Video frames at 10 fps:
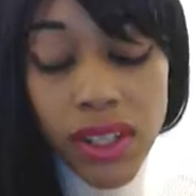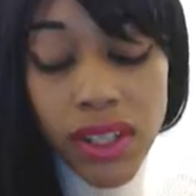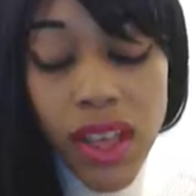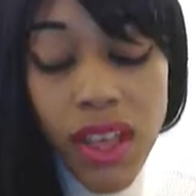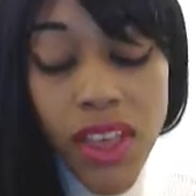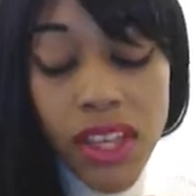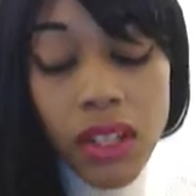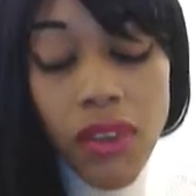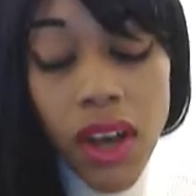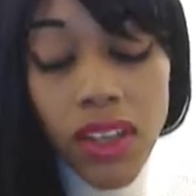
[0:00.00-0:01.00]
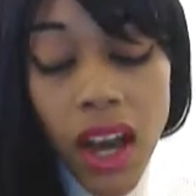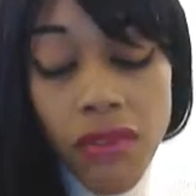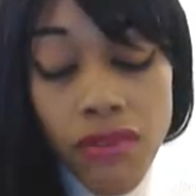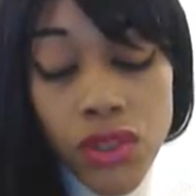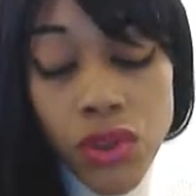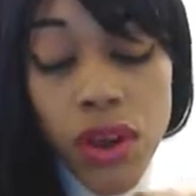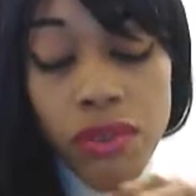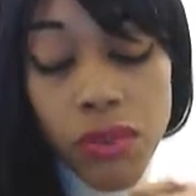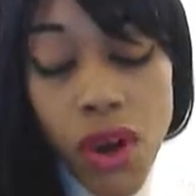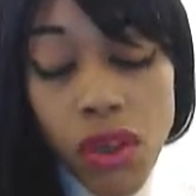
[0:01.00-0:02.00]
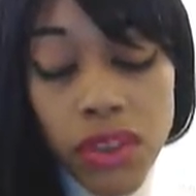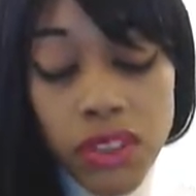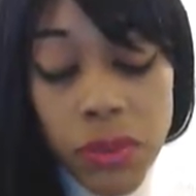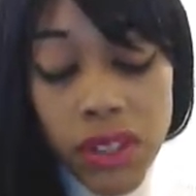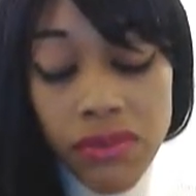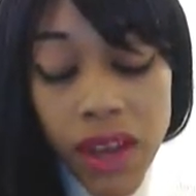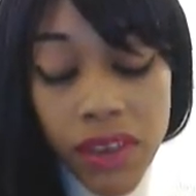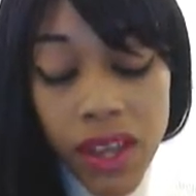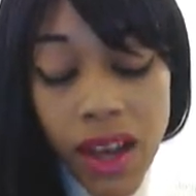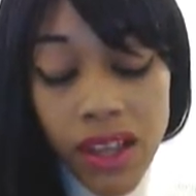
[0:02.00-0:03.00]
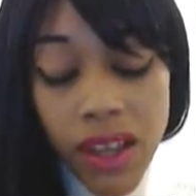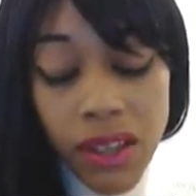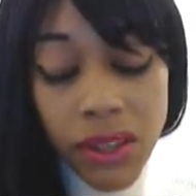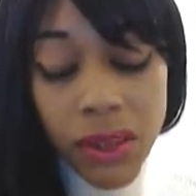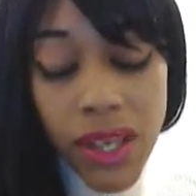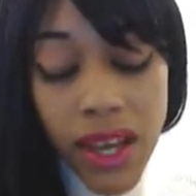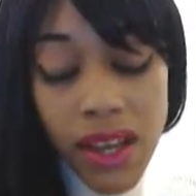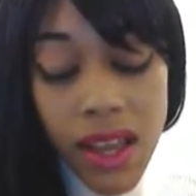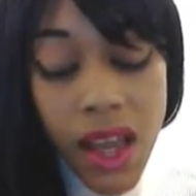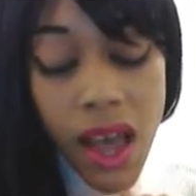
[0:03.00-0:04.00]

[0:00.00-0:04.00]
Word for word: And thank you, Father God, for the joy from your Holy Spirit, Father God. Hallelujah.